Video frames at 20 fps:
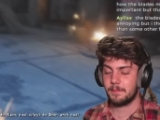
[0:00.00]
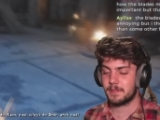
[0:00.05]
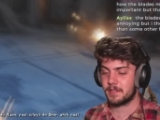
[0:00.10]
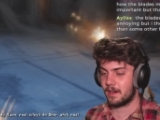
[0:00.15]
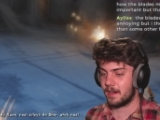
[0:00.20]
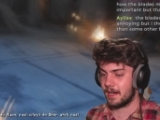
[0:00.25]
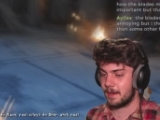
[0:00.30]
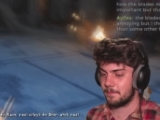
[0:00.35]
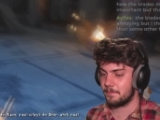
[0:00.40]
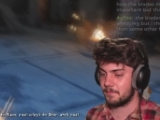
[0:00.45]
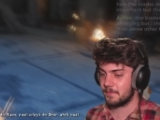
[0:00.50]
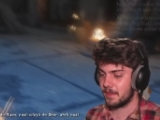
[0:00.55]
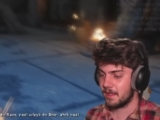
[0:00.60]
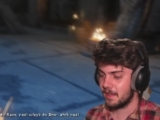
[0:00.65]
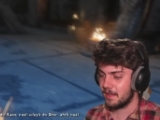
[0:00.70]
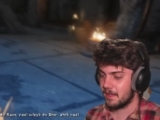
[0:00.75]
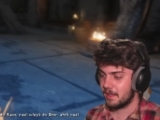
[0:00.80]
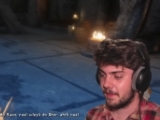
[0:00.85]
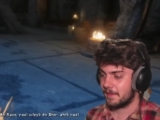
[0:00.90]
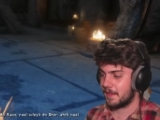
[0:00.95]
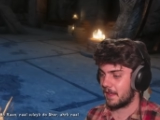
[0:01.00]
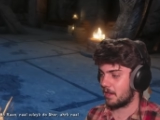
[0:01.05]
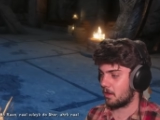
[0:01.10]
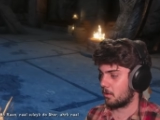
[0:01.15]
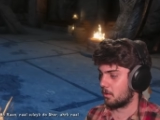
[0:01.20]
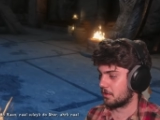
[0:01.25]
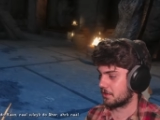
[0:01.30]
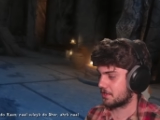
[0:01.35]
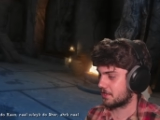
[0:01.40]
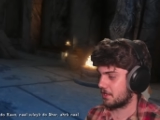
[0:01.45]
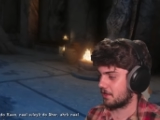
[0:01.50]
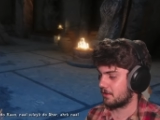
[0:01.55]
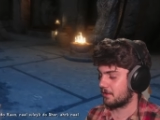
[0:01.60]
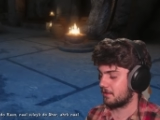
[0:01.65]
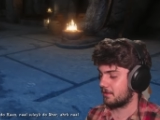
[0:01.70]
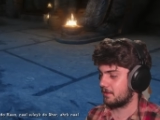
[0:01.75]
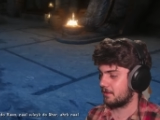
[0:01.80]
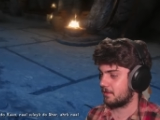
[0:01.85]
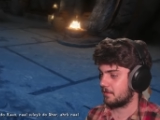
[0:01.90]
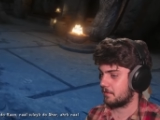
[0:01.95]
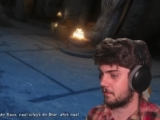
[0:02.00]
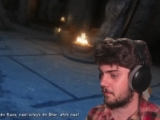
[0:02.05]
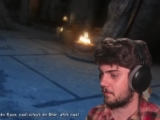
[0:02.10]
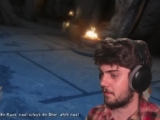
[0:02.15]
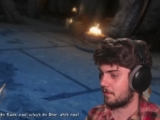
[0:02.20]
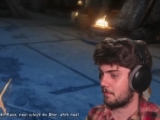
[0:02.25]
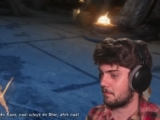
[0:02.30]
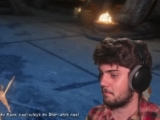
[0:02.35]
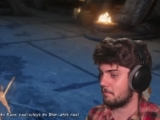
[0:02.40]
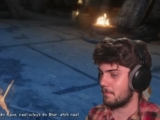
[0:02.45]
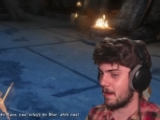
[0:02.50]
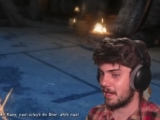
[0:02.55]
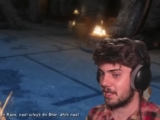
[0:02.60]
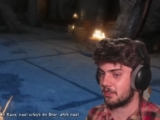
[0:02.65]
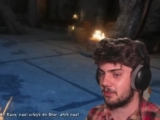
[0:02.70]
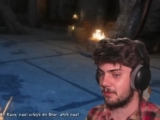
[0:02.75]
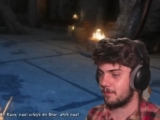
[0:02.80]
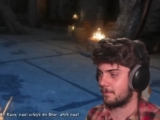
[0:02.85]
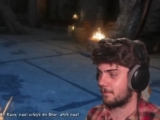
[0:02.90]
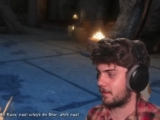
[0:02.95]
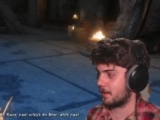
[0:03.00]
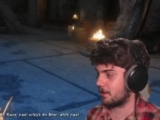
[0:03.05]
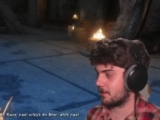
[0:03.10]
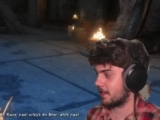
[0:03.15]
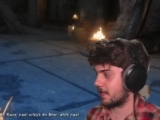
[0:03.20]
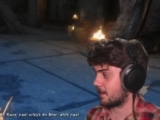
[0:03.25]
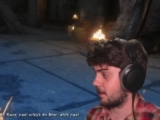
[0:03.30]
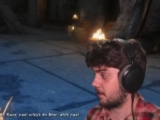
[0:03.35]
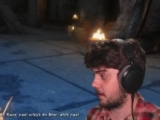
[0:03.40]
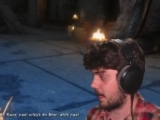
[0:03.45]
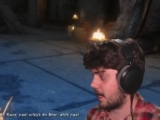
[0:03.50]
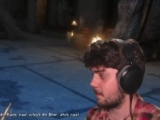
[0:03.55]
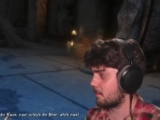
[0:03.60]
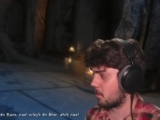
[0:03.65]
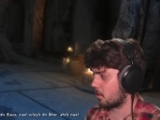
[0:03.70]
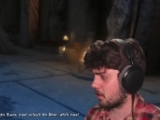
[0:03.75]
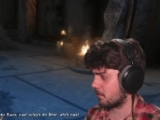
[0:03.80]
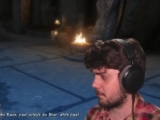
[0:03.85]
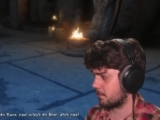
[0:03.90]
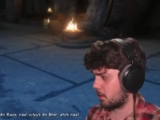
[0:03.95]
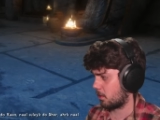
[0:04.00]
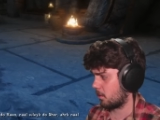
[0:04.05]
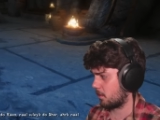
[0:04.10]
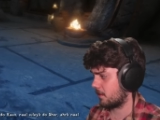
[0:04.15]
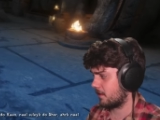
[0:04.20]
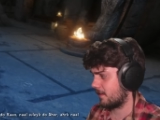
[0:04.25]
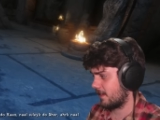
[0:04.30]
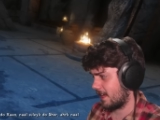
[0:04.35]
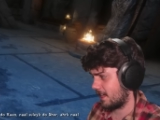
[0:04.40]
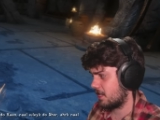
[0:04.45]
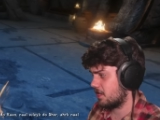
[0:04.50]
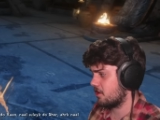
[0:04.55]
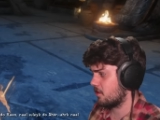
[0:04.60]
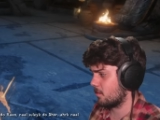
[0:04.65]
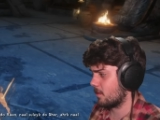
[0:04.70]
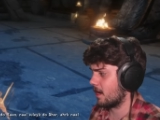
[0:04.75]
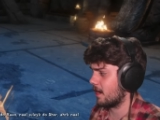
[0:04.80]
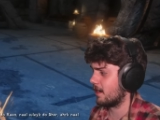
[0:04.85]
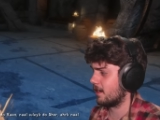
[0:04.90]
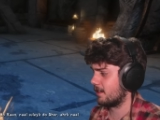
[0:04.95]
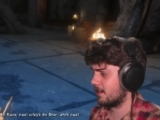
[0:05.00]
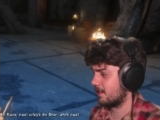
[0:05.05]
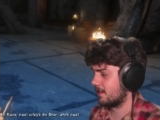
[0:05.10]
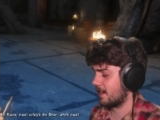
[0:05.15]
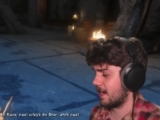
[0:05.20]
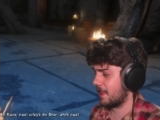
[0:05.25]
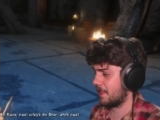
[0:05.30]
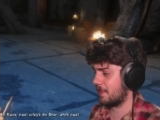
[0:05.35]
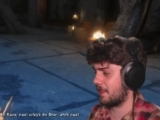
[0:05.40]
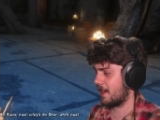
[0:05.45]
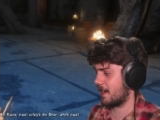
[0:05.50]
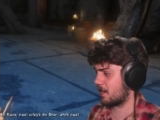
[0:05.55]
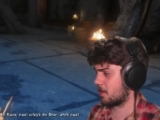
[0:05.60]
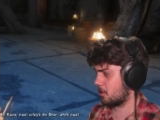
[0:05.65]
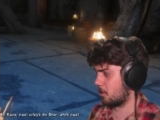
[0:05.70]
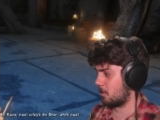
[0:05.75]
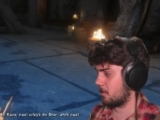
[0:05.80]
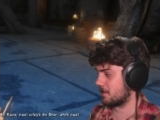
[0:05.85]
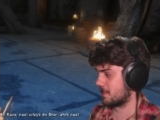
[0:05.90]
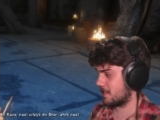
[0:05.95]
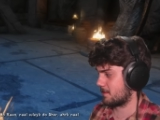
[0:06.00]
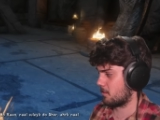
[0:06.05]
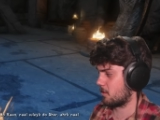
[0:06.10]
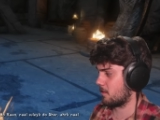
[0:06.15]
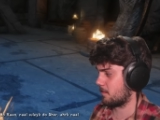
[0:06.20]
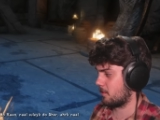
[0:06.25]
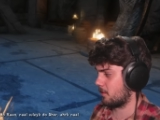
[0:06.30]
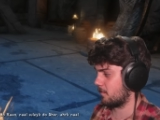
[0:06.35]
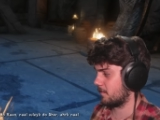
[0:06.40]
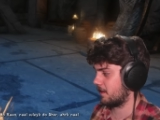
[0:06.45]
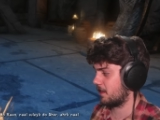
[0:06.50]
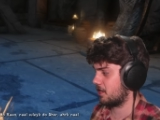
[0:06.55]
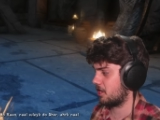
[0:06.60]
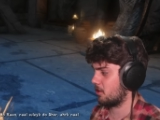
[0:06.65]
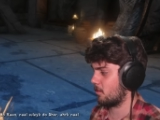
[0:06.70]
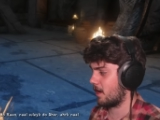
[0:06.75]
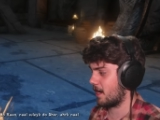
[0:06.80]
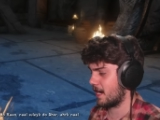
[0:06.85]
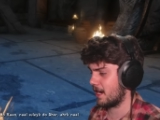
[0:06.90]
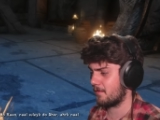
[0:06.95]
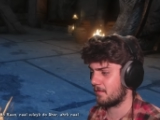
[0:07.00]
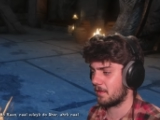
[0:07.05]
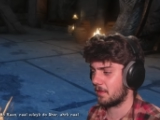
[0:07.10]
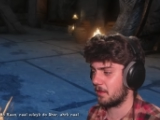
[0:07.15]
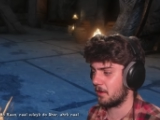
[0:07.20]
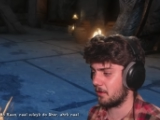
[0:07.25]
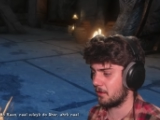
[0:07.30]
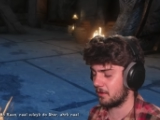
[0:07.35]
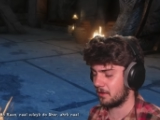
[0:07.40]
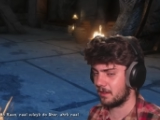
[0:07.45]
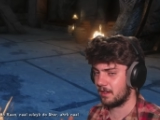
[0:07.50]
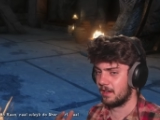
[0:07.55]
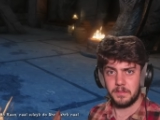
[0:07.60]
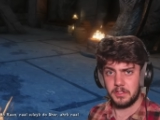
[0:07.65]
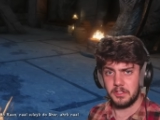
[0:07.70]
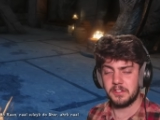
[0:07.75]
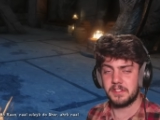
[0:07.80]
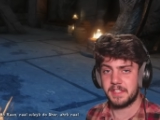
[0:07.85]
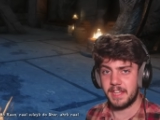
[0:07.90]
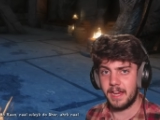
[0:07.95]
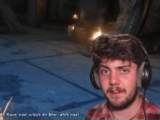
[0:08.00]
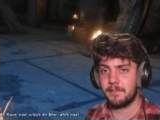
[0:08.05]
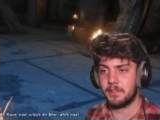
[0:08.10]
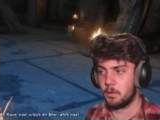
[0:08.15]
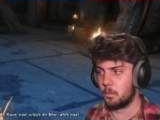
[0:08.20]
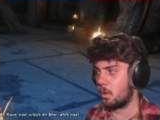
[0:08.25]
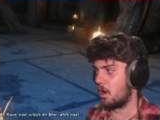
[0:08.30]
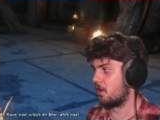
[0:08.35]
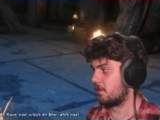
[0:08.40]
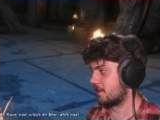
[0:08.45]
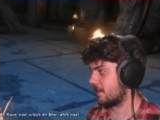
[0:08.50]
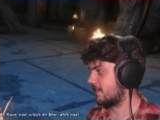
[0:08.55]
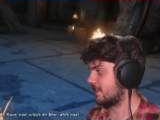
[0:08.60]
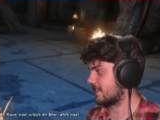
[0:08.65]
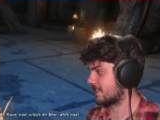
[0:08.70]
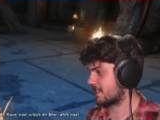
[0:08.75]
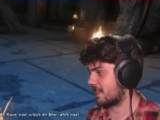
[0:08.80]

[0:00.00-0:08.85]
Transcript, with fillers: time, they also make you feel like they're more important than you are, and their cause is more important than you are, even though you save the world in this